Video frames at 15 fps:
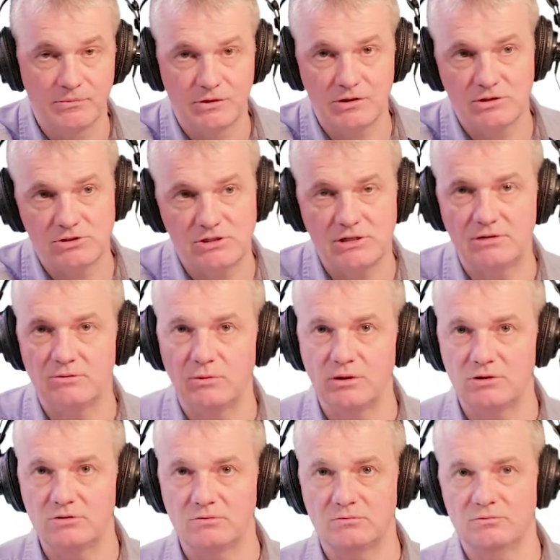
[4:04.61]
you can see
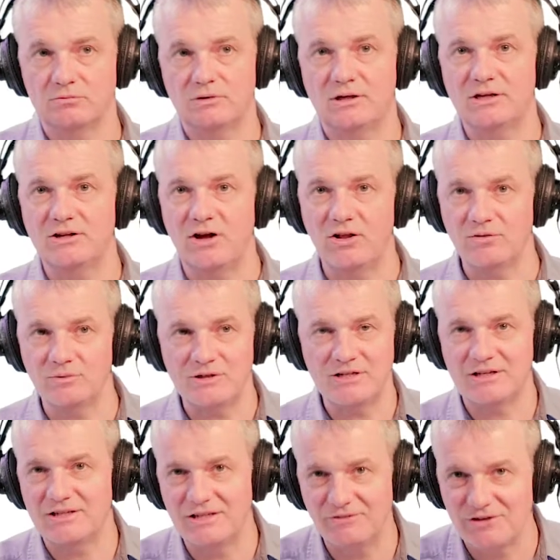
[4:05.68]
we get
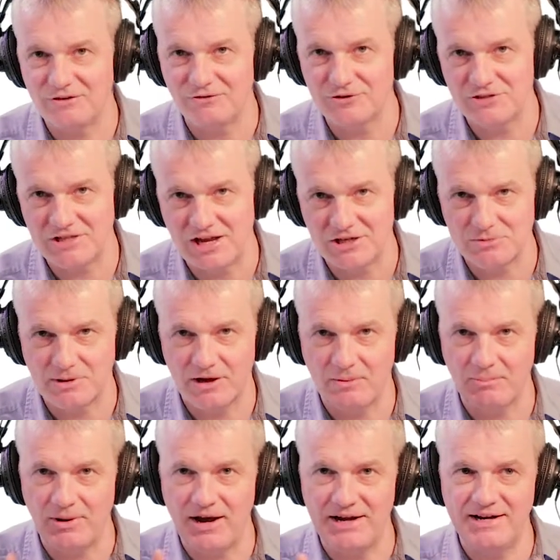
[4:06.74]
different sounds by
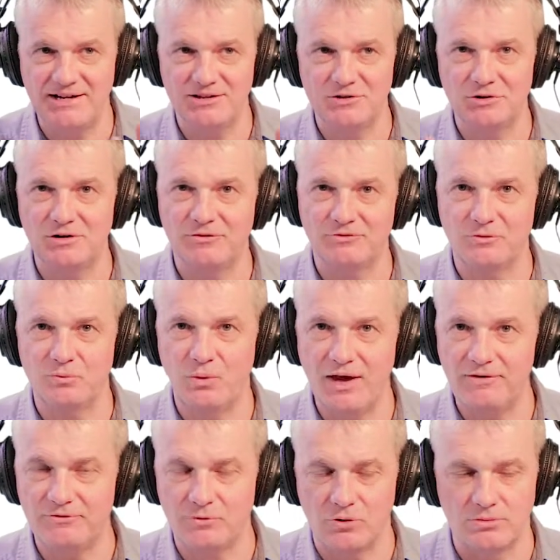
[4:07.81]
combining the two different
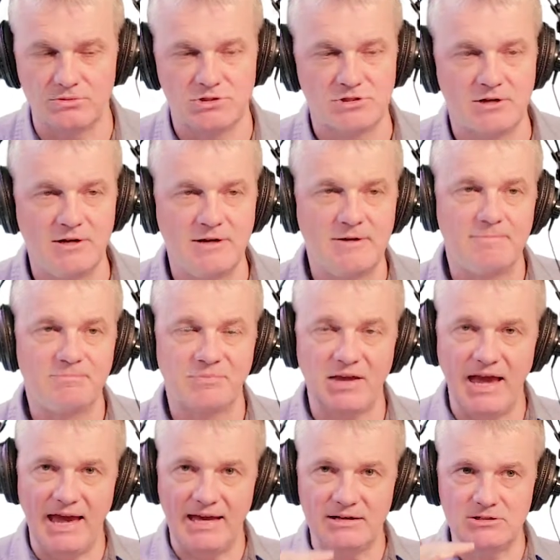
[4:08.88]
waveforms.
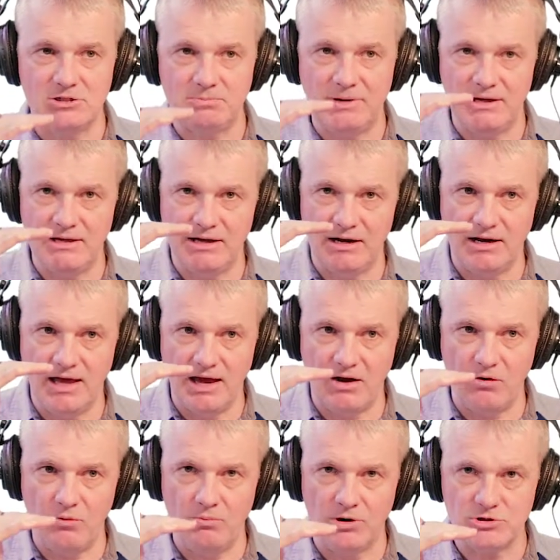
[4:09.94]
And depending on
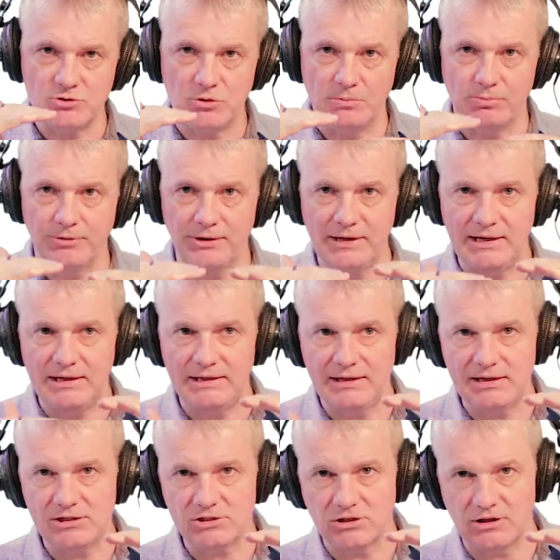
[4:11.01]
how much we bring in
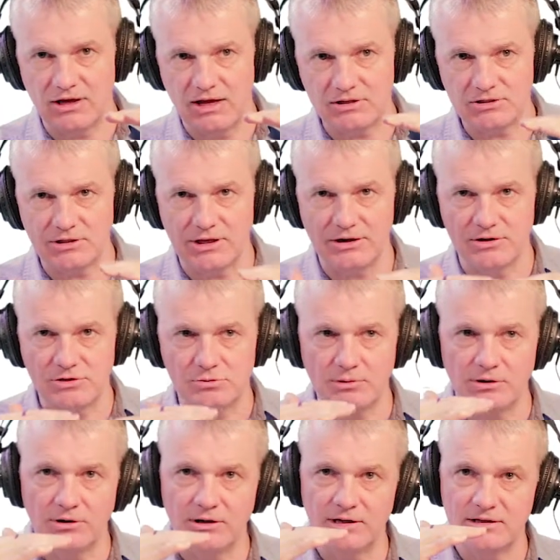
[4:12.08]
each of the oscillators, we're
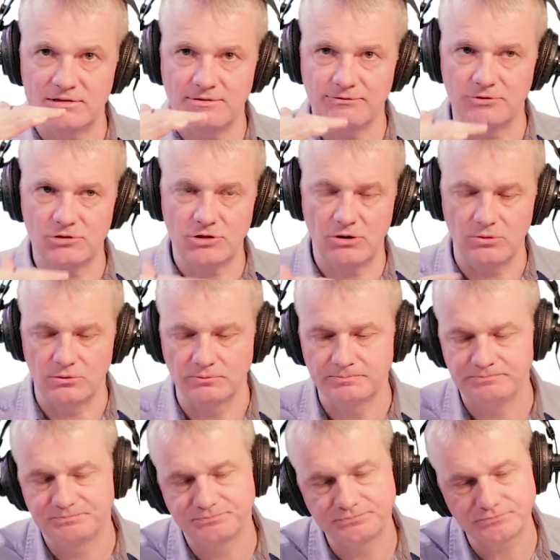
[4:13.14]
going to get different tone,
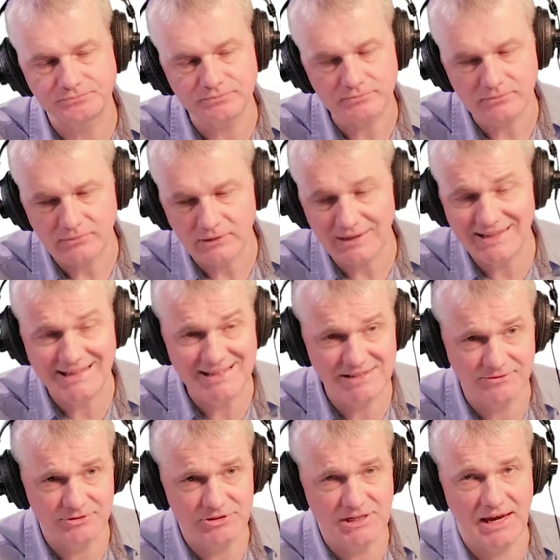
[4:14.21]
get a
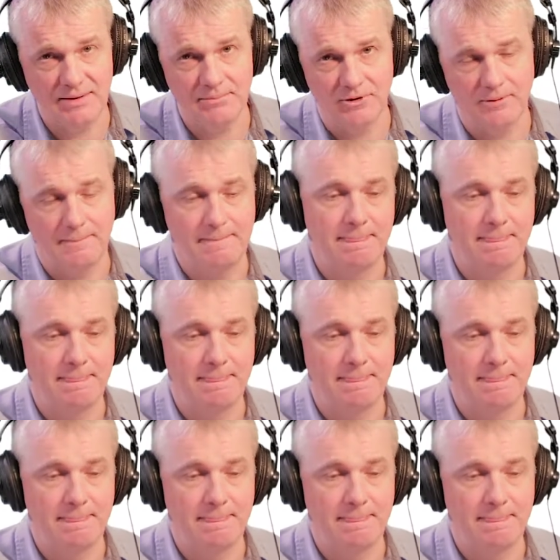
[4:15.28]
different timbre.